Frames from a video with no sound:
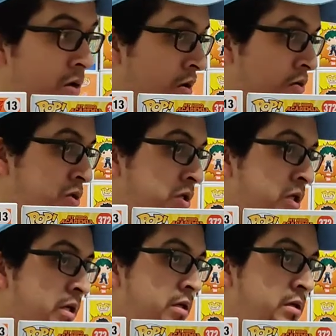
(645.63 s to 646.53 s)
Oh
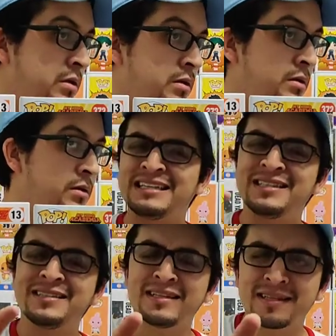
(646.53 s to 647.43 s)
shit. Ah,
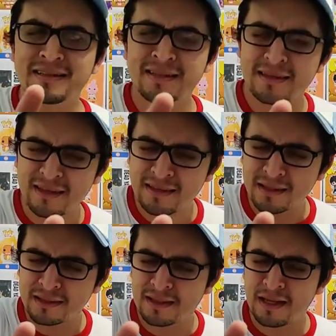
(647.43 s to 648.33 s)

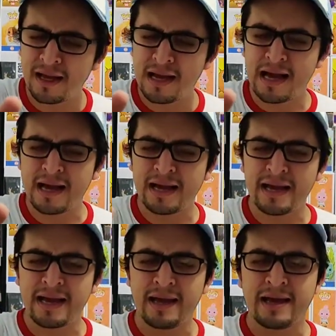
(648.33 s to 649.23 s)

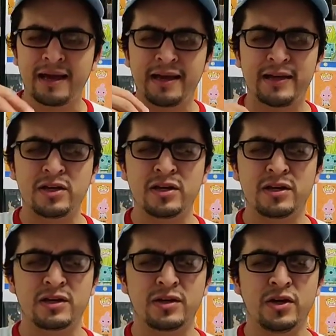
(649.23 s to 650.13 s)
I, I,
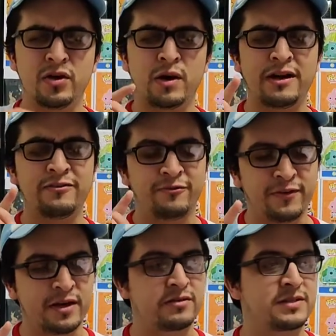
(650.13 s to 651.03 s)
I, you know, I
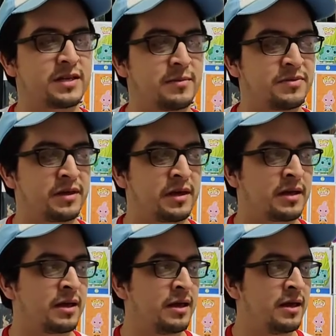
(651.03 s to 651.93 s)
feel
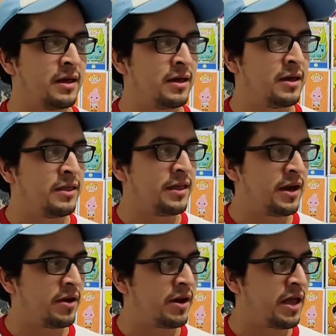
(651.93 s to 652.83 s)
something.
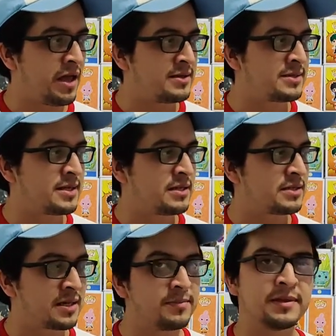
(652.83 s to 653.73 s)
There is
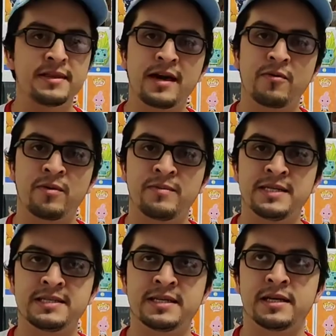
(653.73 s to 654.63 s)
something that we're
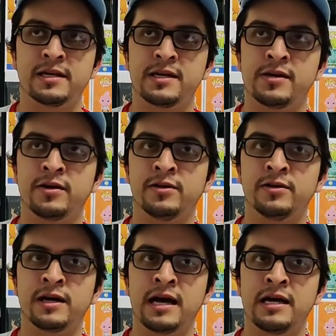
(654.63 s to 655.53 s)
missing here,
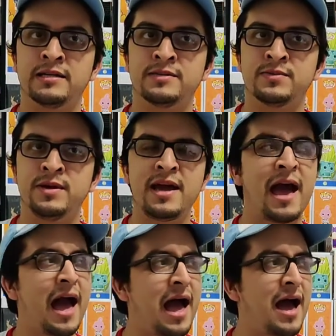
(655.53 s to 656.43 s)
you guys. We
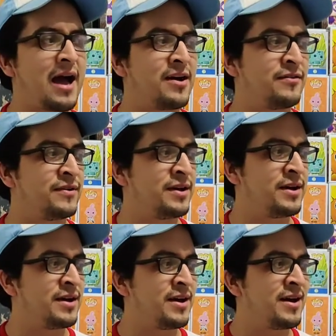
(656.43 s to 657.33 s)
have
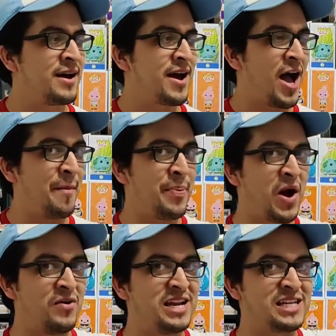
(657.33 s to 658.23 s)
a
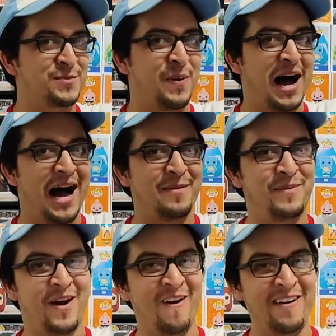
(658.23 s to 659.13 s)
bonus
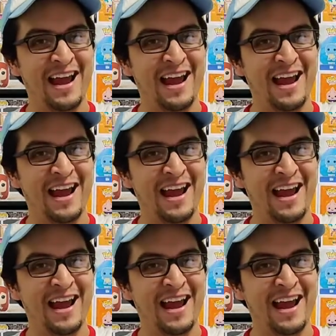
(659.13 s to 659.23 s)
pop. Oh